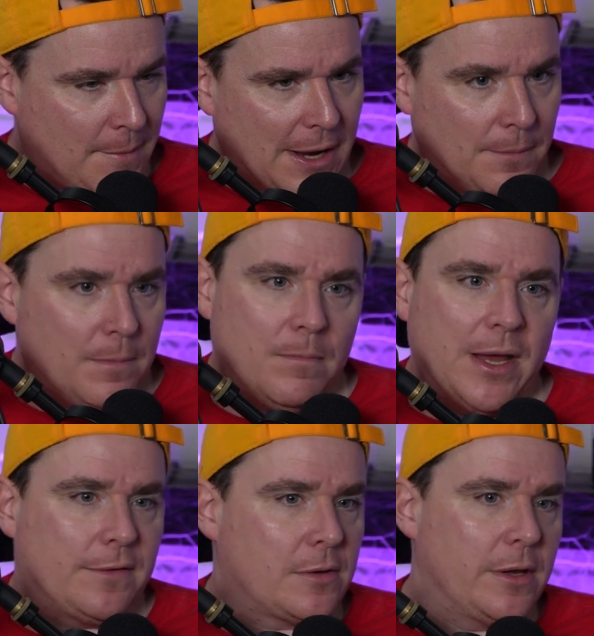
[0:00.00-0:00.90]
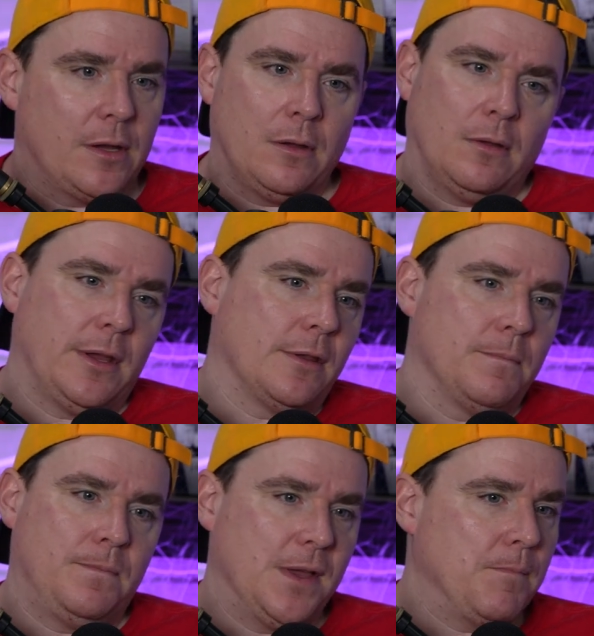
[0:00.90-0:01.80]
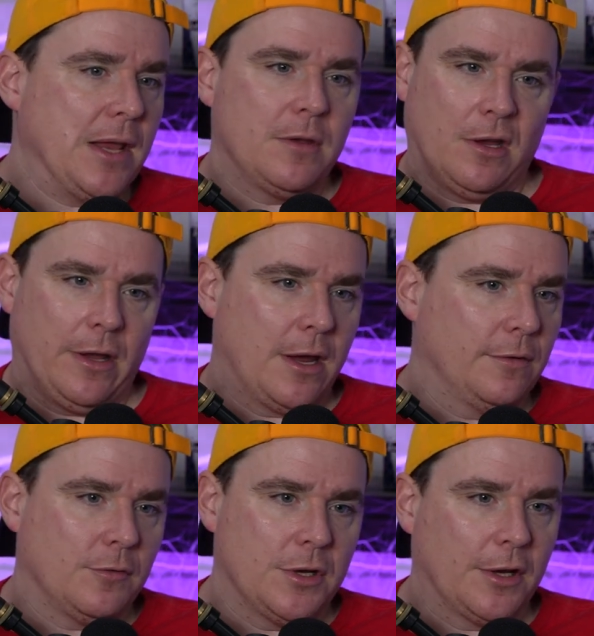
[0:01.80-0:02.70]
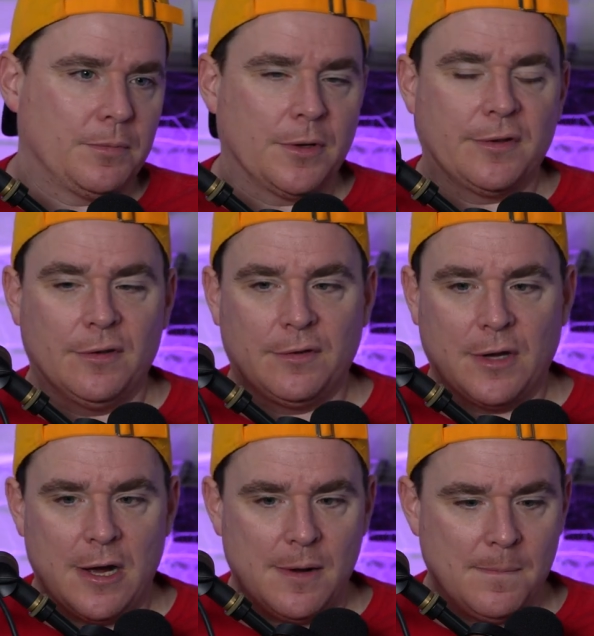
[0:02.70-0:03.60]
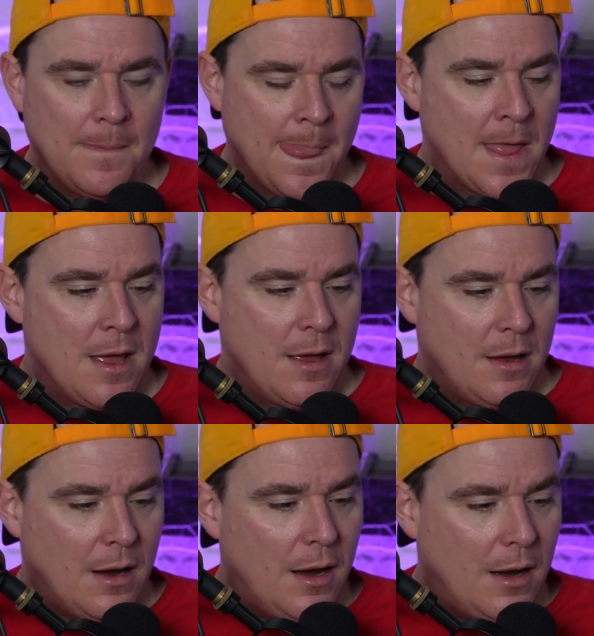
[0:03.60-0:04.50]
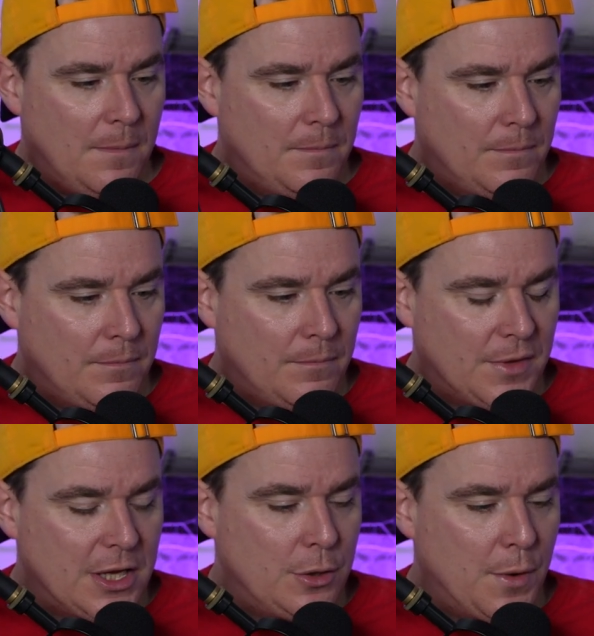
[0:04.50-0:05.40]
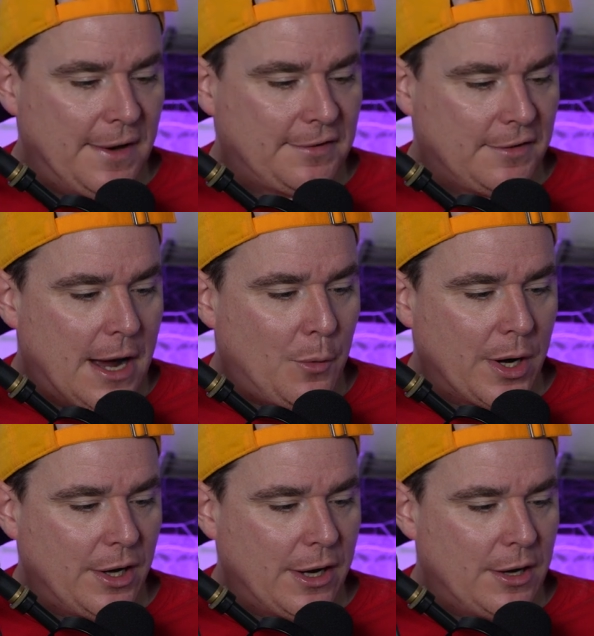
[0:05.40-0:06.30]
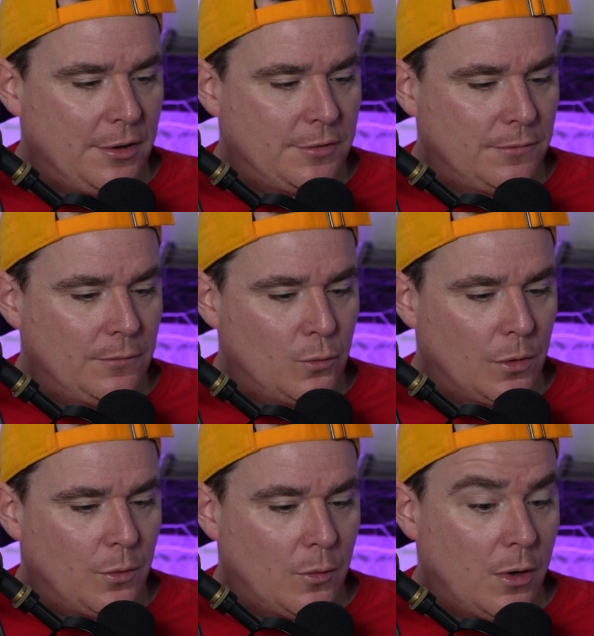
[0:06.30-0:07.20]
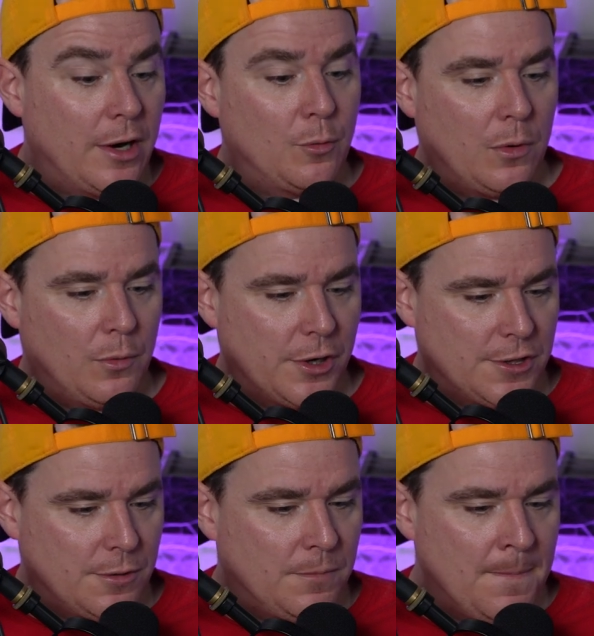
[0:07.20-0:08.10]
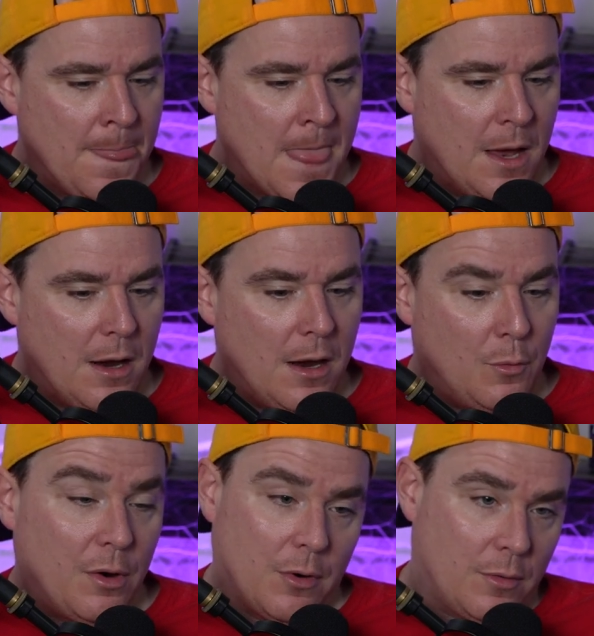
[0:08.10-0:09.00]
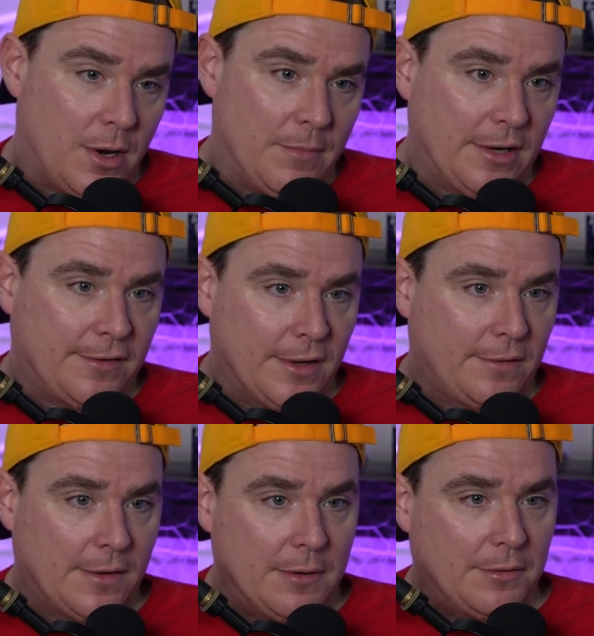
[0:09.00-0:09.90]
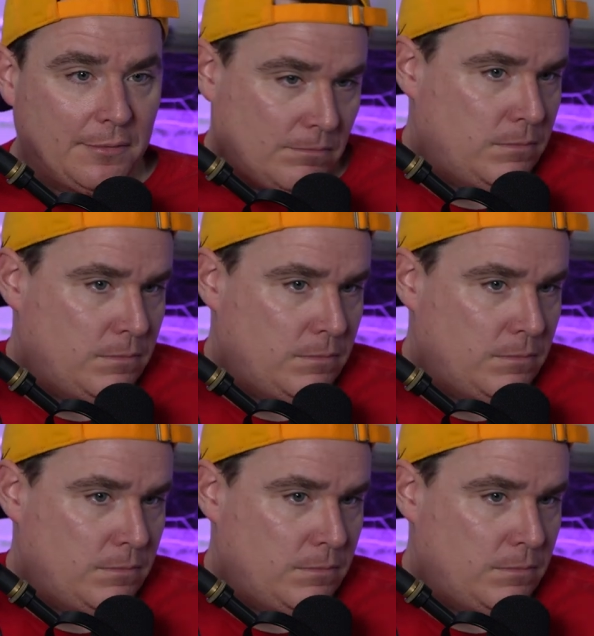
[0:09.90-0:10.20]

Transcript: about basically like the main thing in like history textbooks is the U.S. not wanting to get into World War I and World War II. World War I makes sense. That was